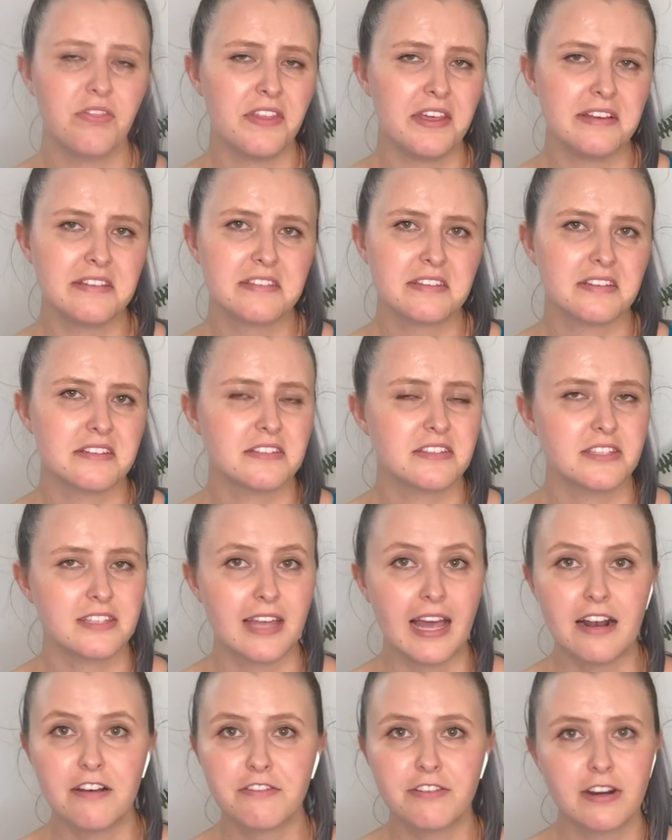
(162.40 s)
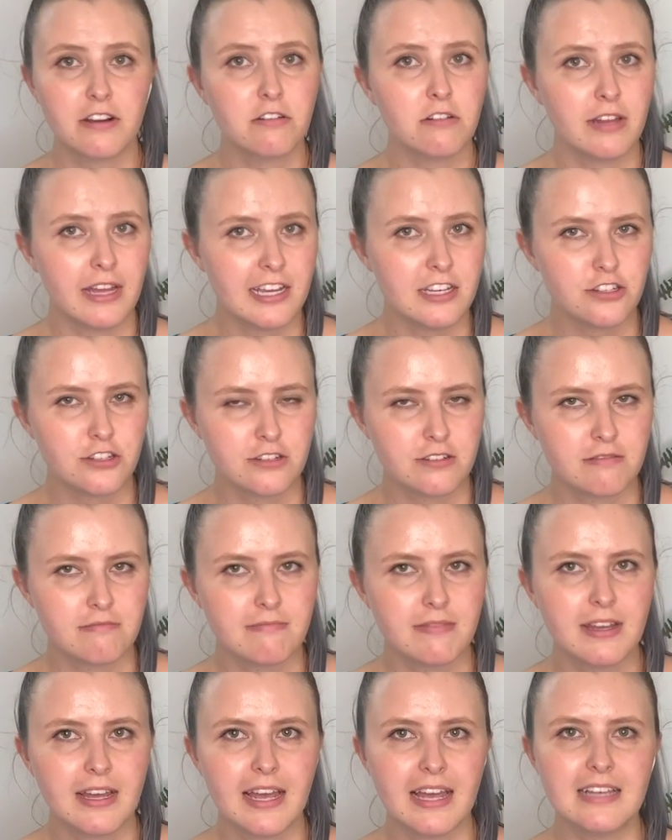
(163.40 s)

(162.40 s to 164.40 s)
This self-regulation